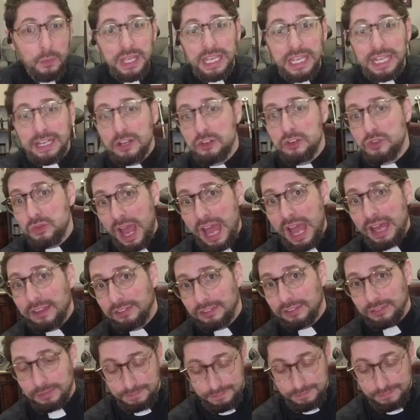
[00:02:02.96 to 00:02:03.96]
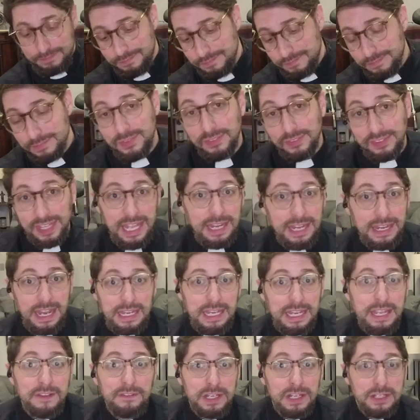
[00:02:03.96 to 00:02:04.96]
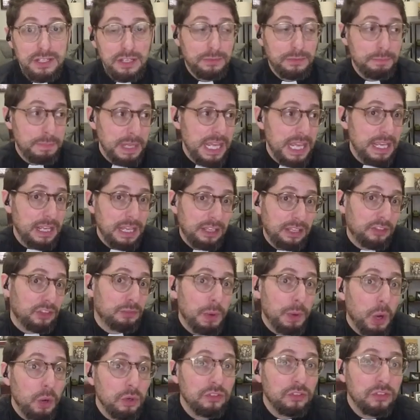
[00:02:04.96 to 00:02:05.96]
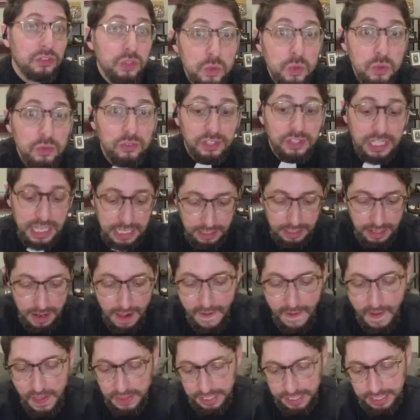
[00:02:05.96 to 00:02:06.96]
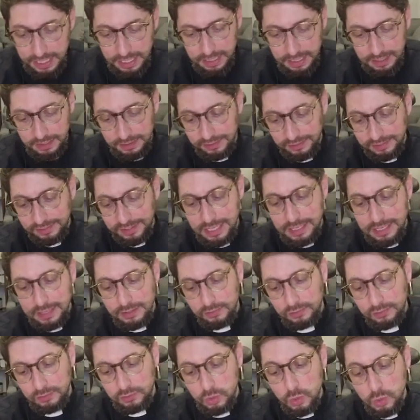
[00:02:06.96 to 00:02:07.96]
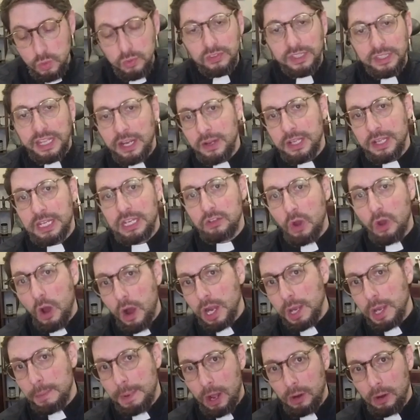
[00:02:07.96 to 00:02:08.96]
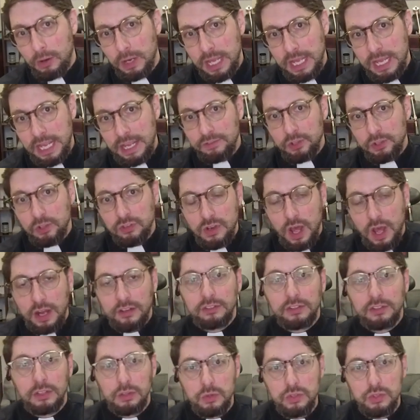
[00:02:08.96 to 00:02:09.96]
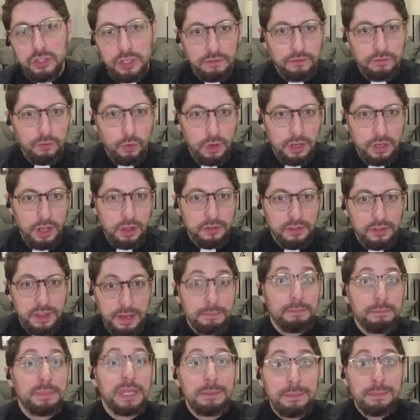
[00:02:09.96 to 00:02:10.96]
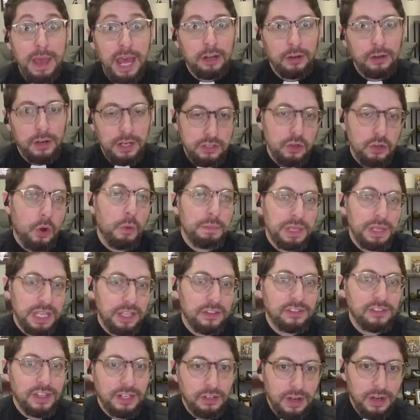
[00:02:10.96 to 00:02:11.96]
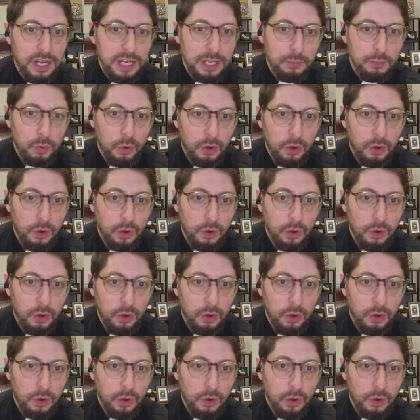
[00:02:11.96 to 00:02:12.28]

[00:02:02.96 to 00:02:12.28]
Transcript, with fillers: we can address sin and even just being exposed to sin. Uh, sin is too scary to talk about if there's not a solution for it other than be better and don't be a sinner anymore.